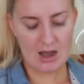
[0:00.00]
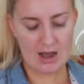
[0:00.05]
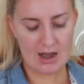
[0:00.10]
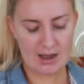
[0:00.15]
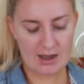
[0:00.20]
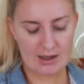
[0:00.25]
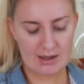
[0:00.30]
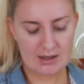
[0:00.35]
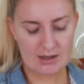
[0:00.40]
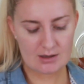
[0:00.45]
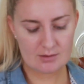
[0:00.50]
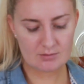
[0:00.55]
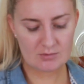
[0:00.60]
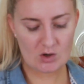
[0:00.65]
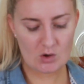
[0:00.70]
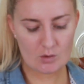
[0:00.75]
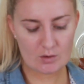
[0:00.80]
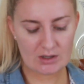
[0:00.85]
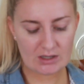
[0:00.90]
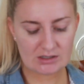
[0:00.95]
I
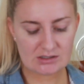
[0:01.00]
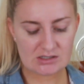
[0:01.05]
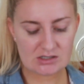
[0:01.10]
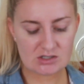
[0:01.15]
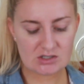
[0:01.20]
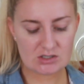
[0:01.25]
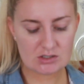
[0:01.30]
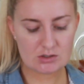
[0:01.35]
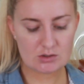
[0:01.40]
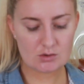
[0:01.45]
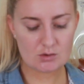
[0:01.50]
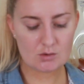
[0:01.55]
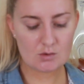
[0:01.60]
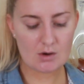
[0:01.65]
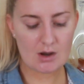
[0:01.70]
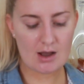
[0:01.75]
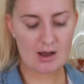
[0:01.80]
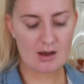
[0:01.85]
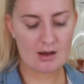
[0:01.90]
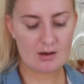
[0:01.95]
am going to
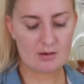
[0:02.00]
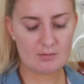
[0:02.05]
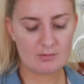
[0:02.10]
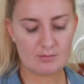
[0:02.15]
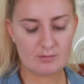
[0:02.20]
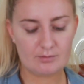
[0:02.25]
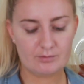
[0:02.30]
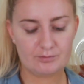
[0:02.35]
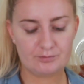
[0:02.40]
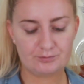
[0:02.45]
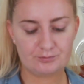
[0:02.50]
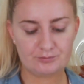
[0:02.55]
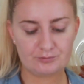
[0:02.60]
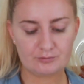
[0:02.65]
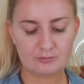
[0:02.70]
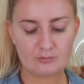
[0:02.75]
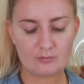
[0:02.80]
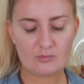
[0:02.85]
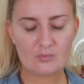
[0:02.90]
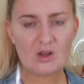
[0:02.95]
do, I'm
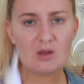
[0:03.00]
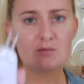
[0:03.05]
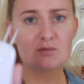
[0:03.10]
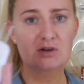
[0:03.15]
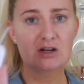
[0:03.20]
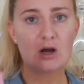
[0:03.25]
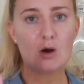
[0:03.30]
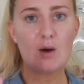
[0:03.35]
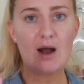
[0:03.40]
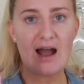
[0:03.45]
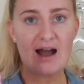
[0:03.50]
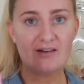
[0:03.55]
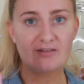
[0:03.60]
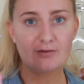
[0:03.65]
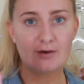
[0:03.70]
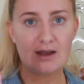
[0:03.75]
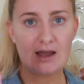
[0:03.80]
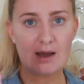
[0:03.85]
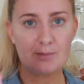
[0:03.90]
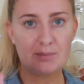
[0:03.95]
gonna go
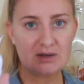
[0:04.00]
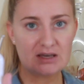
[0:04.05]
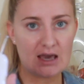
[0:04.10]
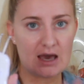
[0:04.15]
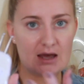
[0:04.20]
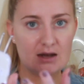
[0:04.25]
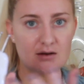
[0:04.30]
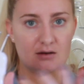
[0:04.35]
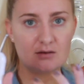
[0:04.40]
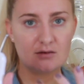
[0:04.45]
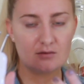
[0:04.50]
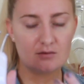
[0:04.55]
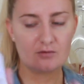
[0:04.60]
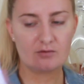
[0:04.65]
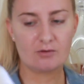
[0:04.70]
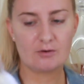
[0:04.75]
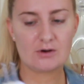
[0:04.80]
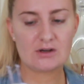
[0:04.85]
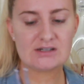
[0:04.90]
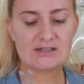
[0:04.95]
halfway up
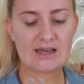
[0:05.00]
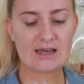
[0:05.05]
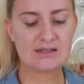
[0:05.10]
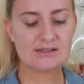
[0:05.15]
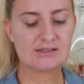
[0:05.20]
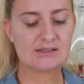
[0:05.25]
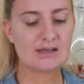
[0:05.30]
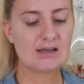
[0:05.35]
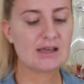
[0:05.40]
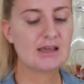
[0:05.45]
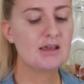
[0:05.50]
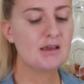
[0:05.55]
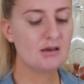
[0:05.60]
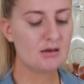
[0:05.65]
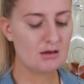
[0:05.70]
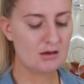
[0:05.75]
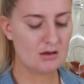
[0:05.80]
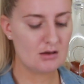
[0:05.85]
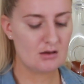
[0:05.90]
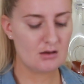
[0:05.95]
again for
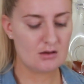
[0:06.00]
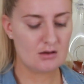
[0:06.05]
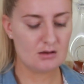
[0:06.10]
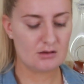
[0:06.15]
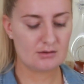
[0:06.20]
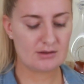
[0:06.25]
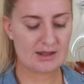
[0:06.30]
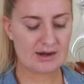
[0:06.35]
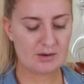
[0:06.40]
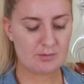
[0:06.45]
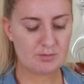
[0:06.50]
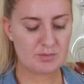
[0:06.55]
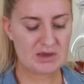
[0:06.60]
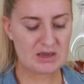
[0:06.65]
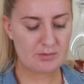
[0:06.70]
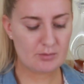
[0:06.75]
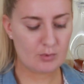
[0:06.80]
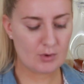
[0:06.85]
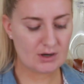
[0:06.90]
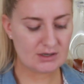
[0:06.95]
intensity, let it
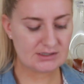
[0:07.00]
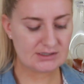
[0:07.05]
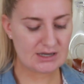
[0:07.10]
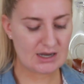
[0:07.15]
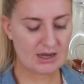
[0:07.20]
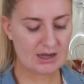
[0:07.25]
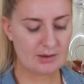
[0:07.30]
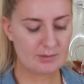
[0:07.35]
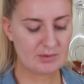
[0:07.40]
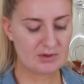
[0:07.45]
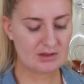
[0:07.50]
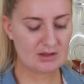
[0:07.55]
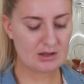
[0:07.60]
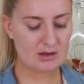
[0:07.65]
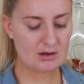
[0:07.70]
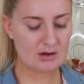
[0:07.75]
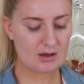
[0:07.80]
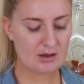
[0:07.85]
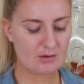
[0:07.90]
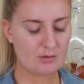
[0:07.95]
beep one time, and
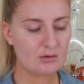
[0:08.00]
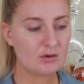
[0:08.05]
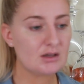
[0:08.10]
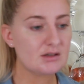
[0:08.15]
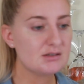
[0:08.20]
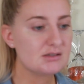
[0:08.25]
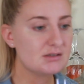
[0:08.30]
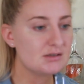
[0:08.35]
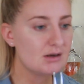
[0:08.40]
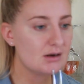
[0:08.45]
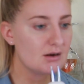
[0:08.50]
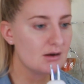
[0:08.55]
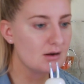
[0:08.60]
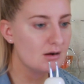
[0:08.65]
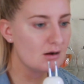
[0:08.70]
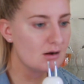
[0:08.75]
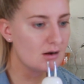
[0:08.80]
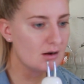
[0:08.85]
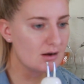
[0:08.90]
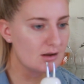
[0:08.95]
then I will get
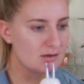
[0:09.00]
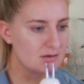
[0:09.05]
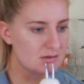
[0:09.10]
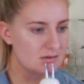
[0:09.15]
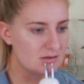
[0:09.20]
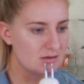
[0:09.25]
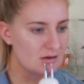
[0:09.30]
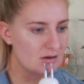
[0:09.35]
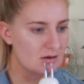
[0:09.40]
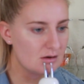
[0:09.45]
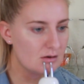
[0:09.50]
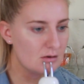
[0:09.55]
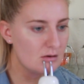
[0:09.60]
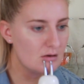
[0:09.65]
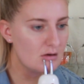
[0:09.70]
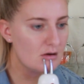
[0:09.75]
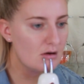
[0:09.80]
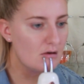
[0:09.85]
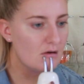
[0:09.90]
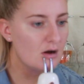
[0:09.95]
started. All right,
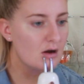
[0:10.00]
so.